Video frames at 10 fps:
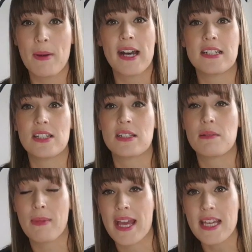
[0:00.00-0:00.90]
pattern to
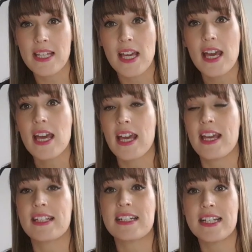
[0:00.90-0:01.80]
make.
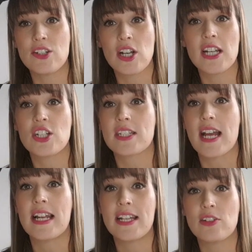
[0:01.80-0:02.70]
It is literally just
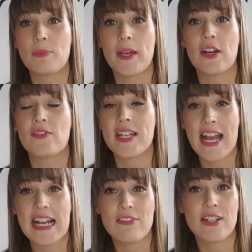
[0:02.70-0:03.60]
a little bit of
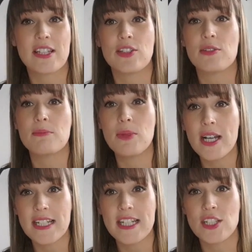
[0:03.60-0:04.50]
tailoring that you
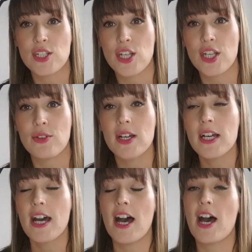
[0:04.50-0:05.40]
might need to do,
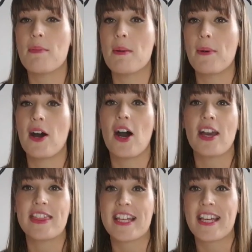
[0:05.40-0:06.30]
but I
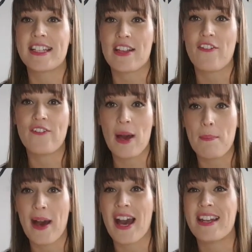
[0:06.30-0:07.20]
think it's a fab
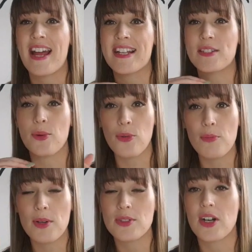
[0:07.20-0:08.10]
pattern and it's
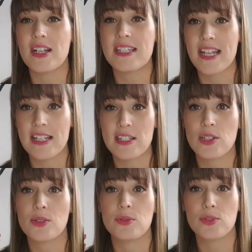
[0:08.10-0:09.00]
almost
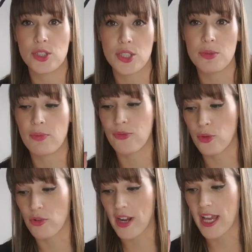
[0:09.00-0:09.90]
identical dupe
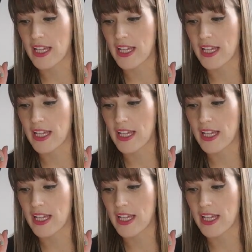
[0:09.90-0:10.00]
for it.